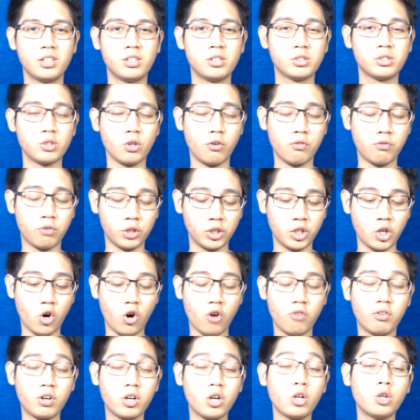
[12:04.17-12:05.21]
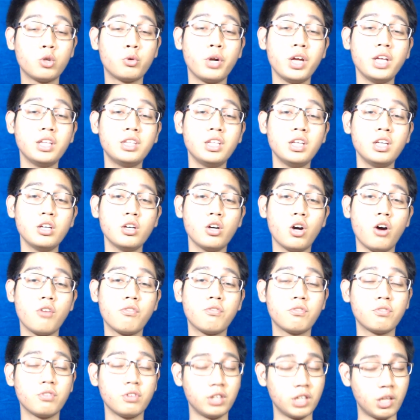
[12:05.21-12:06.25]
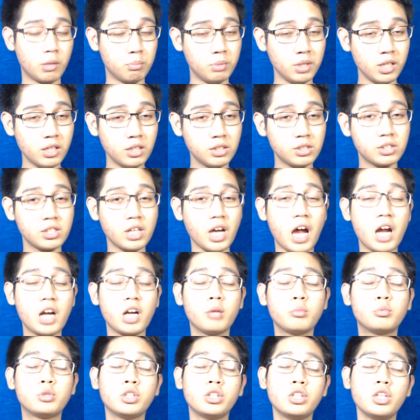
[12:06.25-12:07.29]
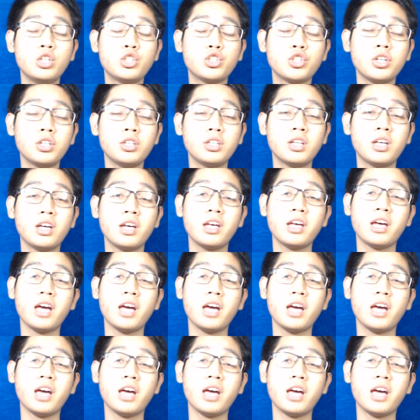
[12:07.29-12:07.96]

So for the overall rating of Nabeel's Arab Tradition,